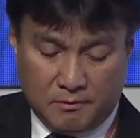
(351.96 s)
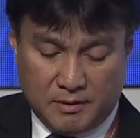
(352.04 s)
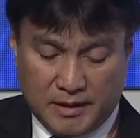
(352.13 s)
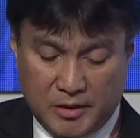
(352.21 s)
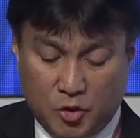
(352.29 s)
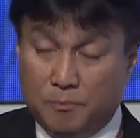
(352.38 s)

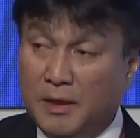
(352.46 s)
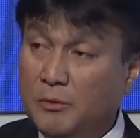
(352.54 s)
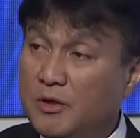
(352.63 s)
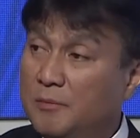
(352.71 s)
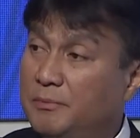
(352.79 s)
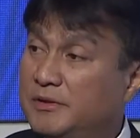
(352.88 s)

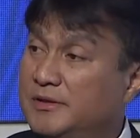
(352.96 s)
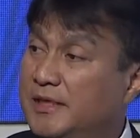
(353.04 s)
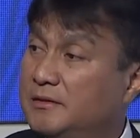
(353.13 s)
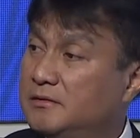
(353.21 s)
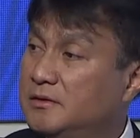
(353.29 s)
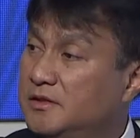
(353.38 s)
hydropower
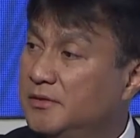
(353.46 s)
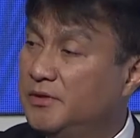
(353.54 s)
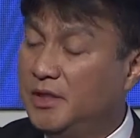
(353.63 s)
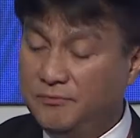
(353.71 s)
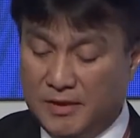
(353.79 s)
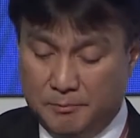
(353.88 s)
represents
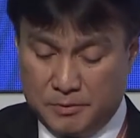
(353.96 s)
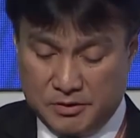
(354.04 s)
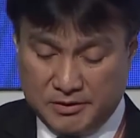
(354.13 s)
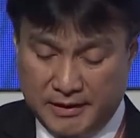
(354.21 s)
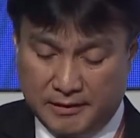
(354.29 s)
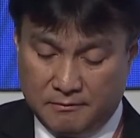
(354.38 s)

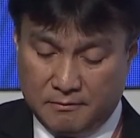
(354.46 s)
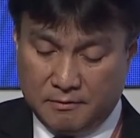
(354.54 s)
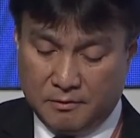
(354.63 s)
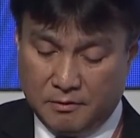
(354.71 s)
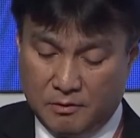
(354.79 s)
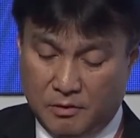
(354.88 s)
75%
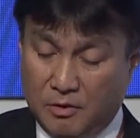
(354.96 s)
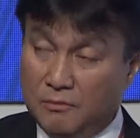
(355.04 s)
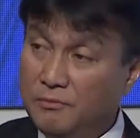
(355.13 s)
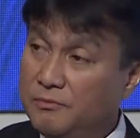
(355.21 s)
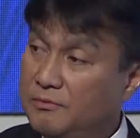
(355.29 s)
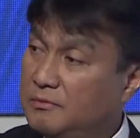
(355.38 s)
of
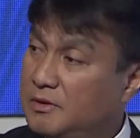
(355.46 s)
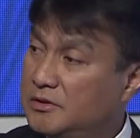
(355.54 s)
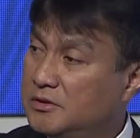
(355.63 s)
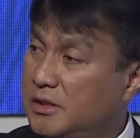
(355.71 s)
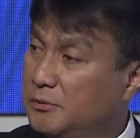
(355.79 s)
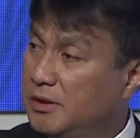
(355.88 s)
the
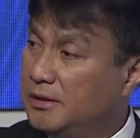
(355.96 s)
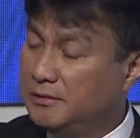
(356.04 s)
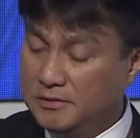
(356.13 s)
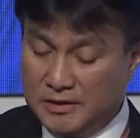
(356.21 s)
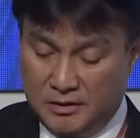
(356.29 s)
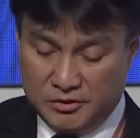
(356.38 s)
Sarawak
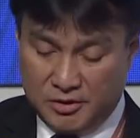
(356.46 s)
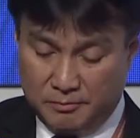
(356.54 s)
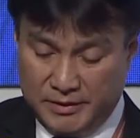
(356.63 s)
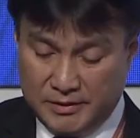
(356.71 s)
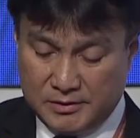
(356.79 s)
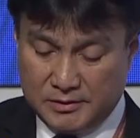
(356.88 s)
generation
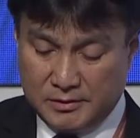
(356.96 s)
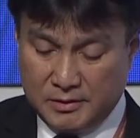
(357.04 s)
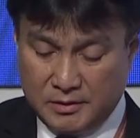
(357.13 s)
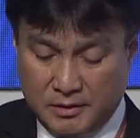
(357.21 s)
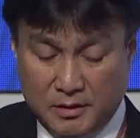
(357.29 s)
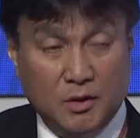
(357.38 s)
mix.
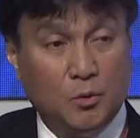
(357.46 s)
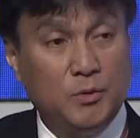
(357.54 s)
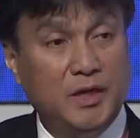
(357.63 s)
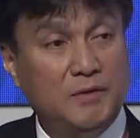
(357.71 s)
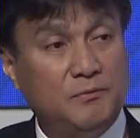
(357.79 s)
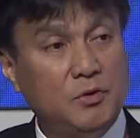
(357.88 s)
We
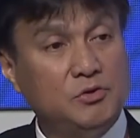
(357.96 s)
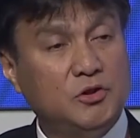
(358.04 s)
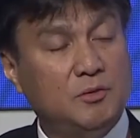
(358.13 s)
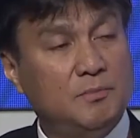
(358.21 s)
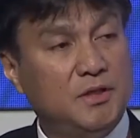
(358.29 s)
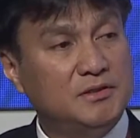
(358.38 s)
have also
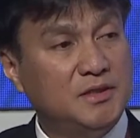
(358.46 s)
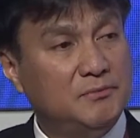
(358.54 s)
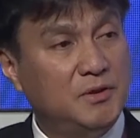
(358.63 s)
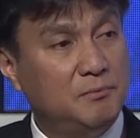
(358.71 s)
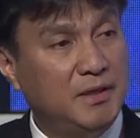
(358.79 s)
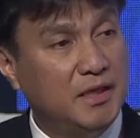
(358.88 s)
about
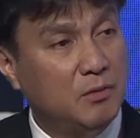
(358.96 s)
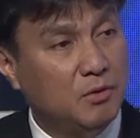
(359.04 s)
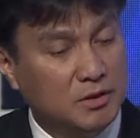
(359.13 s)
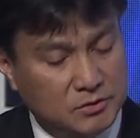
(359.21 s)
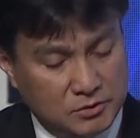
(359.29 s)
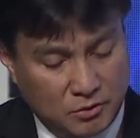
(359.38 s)
7
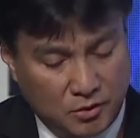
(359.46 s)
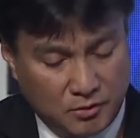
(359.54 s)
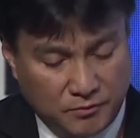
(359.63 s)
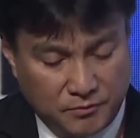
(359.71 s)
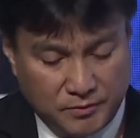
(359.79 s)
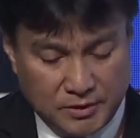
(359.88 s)
megawatts
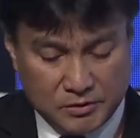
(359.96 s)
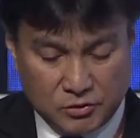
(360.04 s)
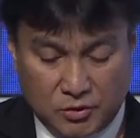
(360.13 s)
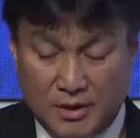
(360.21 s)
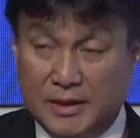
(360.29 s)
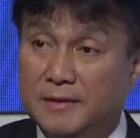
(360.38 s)
of
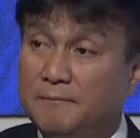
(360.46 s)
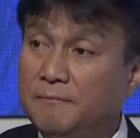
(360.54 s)
solar